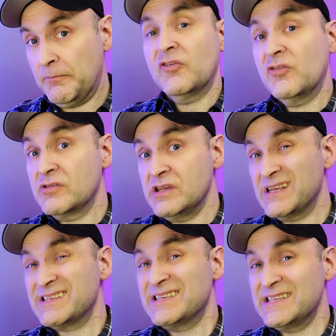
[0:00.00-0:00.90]
So
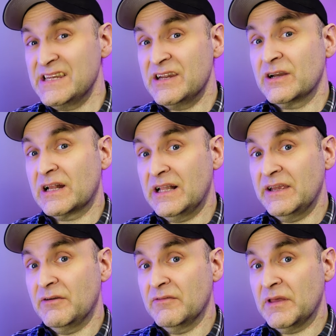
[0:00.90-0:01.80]
just steer
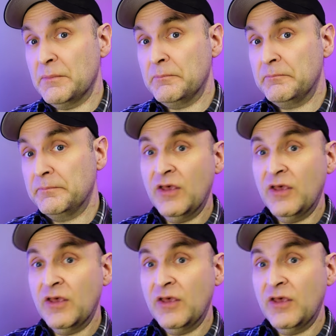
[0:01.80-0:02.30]
clear of them.